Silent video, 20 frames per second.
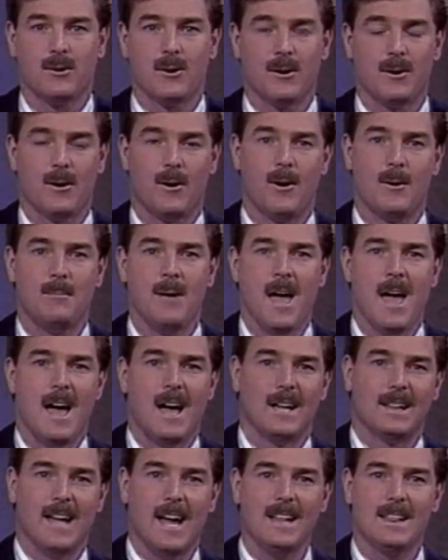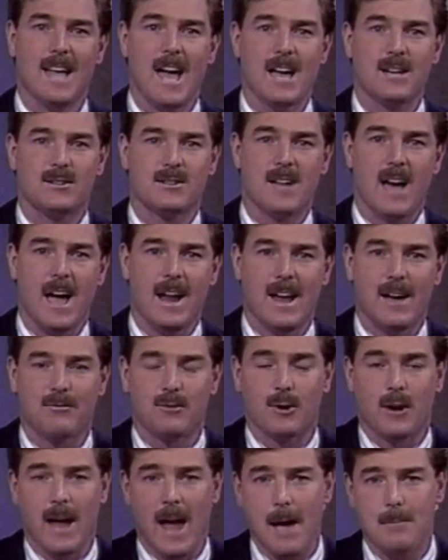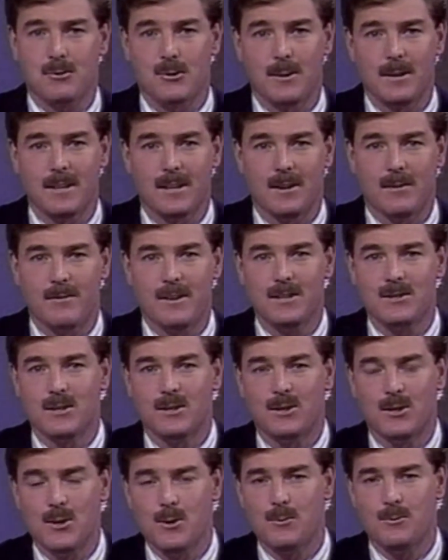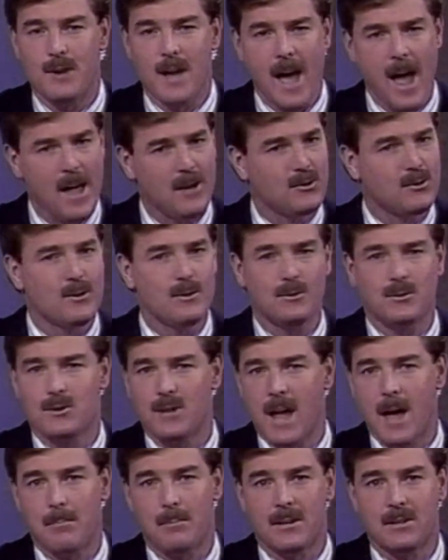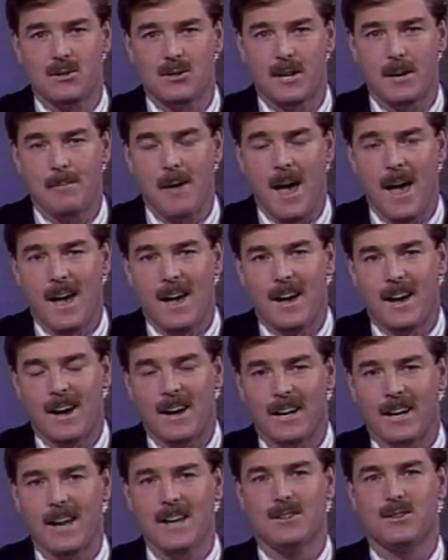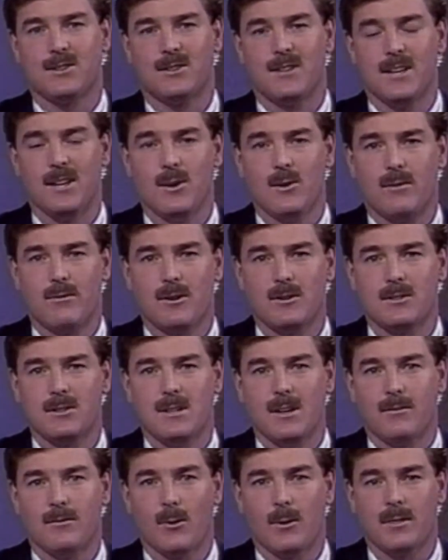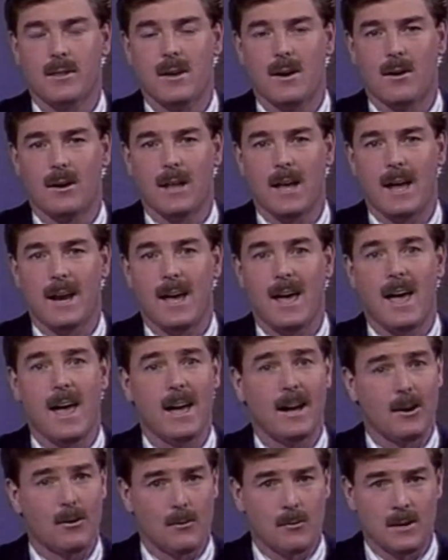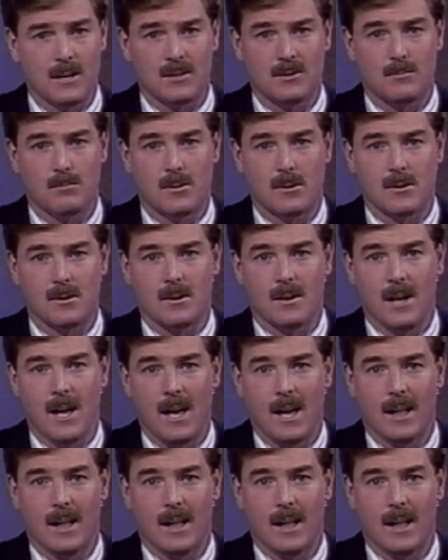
returned home late last night after capturing the Division II National Championship against the University of North Carolina at Greensboro.